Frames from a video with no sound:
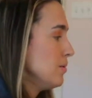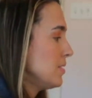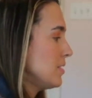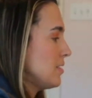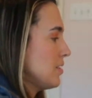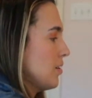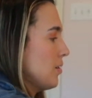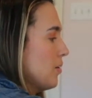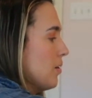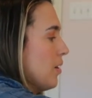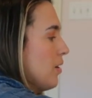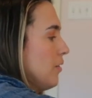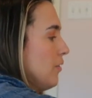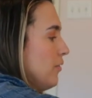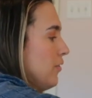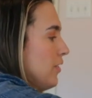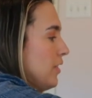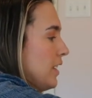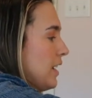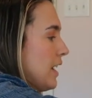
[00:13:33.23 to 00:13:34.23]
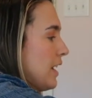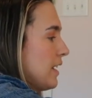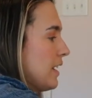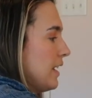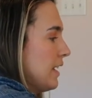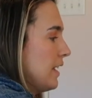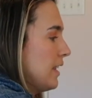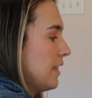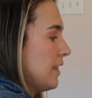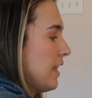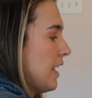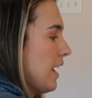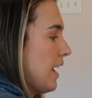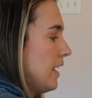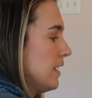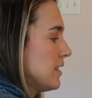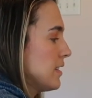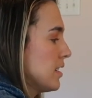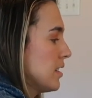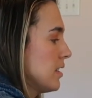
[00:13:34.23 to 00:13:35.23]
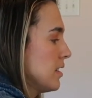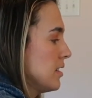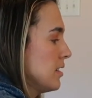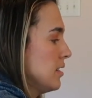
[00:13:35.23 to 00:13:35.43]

So hopefully I can get that